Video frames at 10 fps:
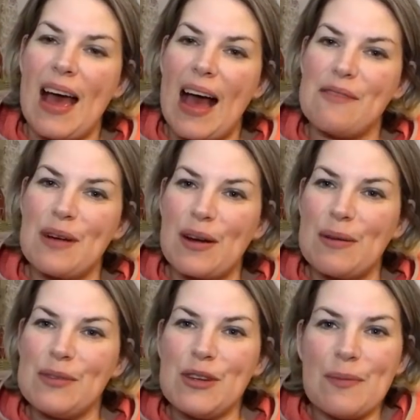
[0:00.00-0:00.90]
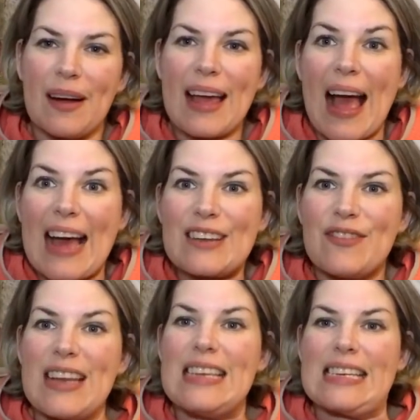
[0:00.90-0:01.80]
and welcome to my
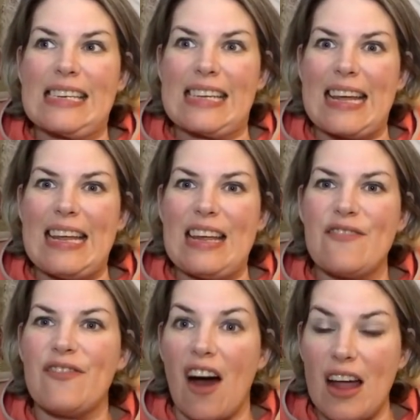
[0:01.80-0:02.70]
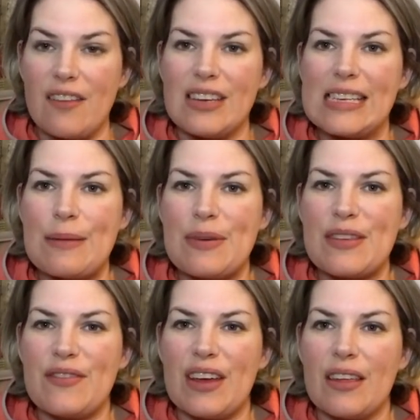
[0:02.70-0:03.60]
Advent, day 5, December the
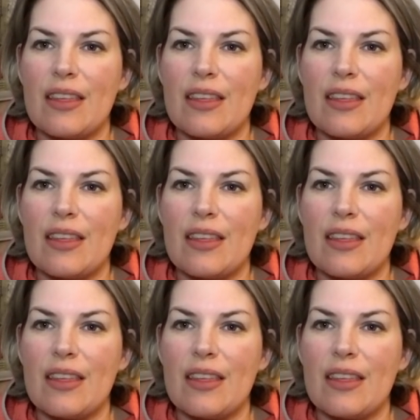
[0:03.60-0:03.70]
5th.